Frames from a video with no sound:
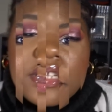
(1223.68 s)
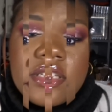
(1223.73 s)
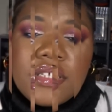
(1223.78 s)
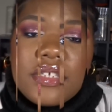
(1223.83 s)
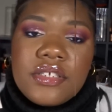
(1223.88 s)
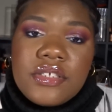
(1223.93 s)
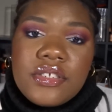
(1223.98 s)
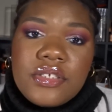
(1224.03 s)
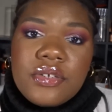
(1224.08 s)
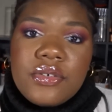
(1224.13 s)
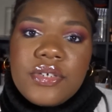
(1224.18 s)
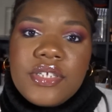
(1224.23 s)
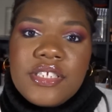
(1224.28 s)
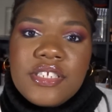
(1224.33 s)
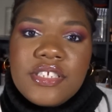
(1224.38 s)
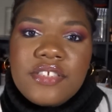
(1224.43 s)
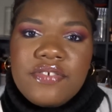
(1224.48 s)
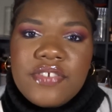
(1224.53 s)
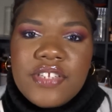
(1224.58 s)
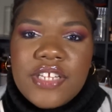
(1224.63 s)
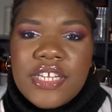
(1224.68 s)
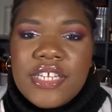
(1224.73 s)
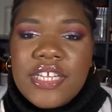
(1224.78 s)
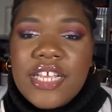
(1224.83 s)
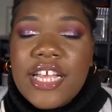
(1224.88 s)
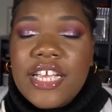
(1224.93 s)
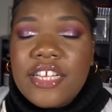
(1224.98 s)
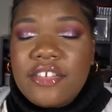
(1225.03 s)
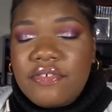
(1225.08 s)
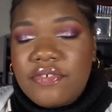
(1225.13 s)
So in this finale,
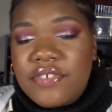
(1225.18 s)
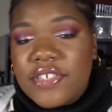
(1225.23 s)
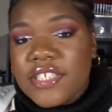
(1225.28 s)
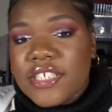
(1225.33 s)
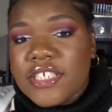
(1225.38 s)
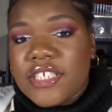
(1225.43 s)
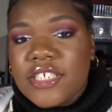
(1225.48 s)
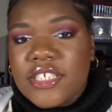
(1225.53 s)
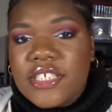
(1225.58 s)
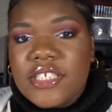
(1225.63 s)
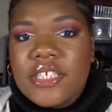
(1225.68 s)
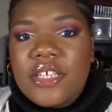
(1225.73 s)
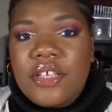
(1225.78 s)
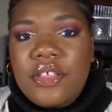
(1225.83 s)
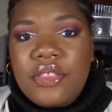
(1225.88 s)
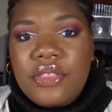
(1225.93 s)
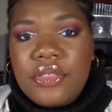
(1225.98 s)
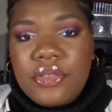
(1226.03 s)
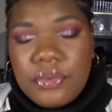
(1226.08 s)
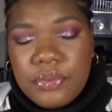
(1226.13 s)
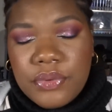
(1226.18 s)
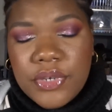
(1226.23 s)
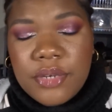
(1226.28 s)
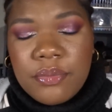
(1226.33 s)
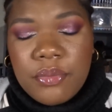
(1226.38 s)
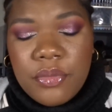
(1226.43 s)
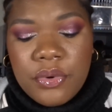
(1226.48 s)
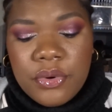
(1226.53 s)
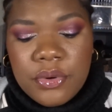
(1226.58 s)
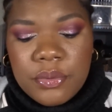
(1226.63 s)
I finished 3
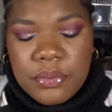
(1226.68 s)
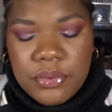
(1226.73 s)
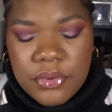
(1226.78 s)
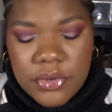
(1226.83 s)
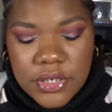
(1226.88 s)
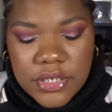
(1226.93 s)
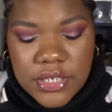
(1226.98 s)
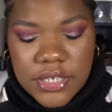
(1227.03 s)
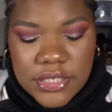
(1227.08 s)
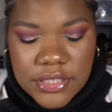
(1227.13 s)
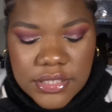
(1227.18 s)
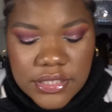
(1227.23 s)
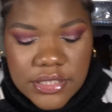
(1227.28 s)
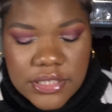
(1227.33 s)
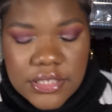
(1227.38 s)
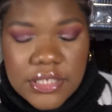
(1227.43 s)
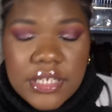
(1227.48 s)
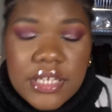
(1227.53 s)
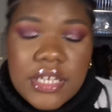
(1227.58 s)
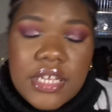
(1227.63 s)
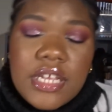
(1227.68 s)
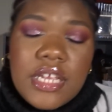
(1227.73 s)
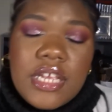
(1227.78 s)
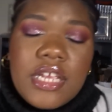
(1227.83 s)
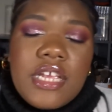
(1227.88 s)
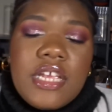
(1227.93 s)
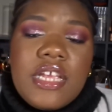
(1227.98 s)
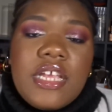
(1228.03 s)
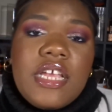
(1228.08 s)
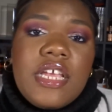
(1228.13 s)
more products.
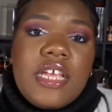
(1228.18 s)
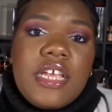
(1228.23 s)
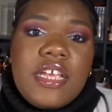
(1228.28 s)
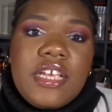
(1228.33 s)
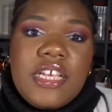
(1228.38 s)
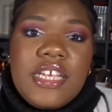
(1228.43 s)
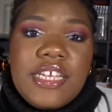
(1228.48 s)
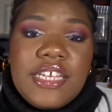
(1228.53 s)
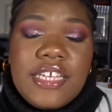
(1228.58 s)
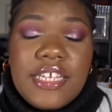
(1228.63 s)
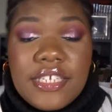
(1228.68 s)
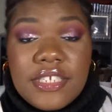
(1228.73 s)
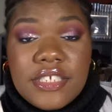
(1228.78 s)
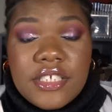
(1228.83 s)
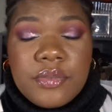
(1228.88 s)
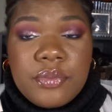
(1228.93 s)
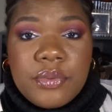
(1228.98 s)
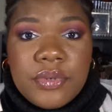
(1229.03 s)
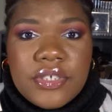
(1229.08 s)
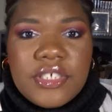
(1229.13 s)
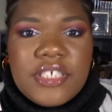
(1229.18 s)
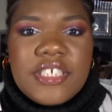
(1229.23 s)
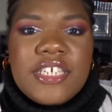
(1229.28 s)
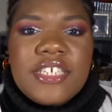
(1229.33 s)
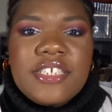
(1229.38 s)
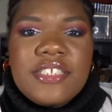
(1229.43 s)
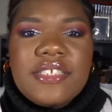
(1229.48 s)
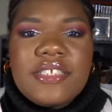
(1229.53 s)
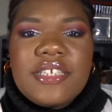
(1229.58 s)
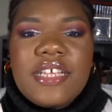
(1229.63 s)
In this
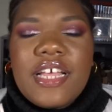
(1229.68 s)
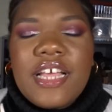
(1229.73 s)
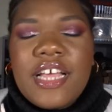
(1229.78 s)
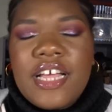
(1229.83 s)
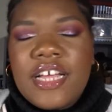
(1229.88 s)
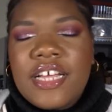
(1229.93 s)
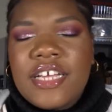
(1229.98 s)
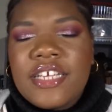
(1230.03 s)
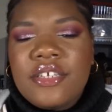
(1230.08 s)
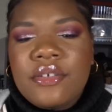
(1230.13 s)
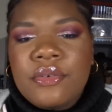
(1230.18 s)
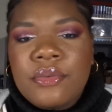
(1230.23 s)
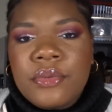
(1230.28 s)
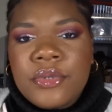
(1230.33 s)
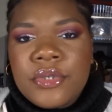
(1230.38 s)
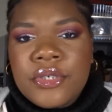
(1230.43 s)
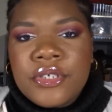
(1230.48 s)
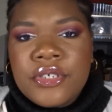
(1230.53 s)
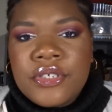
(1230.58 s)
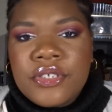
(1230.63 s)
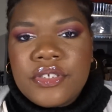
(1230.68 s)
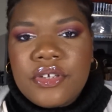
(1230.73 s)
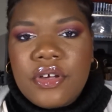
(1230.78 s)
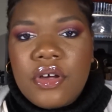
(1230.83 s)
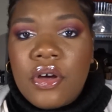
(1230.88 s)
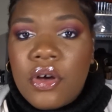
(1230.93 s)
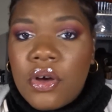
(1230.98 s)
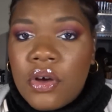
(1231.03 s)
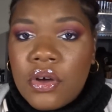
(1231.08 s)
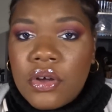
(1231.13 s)
project, I worked
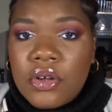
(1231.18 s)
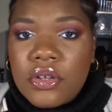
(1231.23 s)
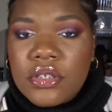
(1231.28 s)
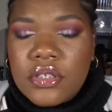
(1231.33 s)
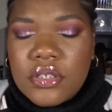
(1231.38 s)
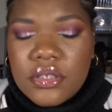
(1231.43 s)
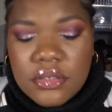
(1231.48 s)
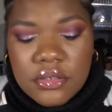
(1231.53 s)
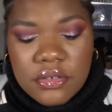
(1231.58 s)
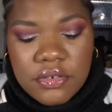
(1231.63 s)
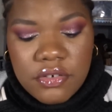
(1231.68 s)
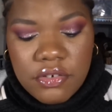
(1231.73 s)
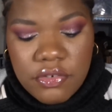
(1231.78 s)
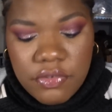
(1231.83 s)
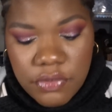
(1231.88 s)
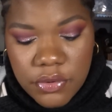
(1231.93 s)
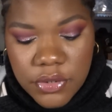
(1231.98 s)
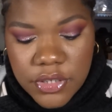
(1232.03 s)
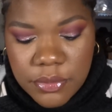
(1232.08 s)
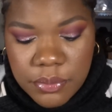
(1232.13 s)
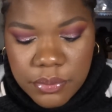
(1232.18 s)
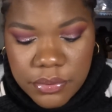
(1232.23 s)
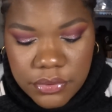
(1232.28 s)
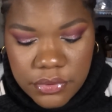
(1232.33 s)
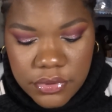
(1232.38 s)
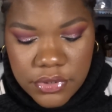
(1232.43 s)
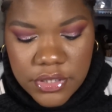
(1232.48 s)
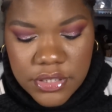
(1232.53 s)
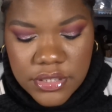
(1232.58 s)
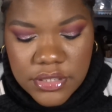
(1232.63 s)
on 40
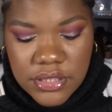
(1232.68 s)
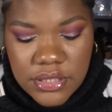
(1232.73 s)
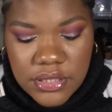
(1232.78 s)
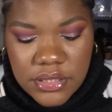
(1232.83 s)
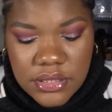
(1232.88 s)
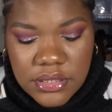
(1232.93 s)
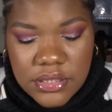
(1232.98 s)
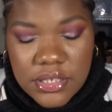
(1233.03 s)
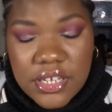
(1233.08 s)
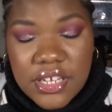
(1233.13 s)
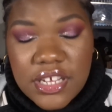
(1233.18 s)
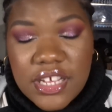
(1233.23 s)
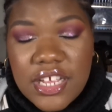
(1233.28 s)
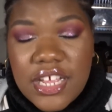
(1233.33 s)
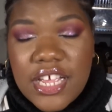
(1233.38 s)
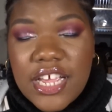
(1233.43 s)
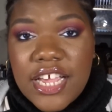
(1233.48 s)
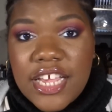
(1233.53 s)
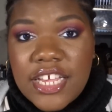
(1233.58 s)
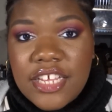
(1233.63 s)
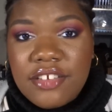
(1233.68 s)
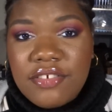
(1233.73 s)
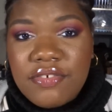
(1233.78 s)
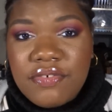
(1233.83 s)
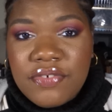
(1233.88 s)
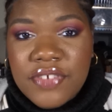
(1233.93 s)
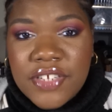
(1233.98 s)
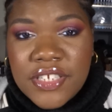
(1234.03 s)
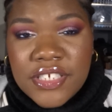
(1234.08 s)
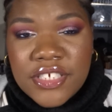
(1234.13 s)
products. I
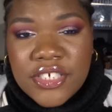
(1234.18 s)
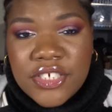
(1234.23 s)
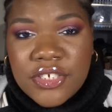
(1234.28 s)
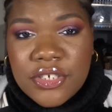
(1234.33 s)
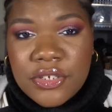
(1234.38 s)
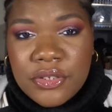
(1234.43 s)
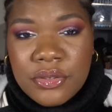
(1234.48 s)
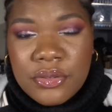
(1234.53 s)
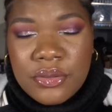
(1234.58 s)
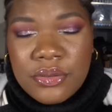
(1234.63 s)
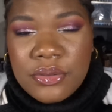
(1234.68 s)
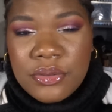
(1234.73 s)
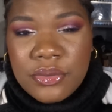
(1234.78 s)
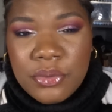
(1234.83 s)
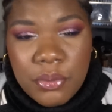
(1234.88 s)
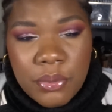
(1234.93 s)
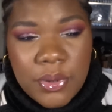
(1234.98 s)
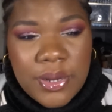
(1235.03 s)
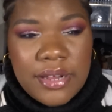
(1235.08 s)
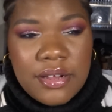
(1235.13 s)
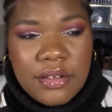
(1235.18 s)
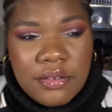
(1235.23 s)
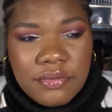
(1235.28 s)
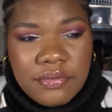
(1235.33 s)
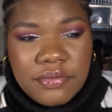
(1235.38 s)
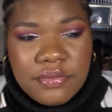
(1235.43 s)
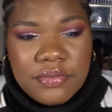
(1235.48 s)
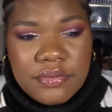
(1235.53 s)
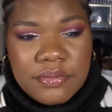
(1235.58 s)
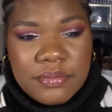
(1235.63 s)
finished
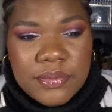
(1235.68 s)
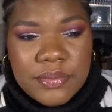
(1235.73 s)
12,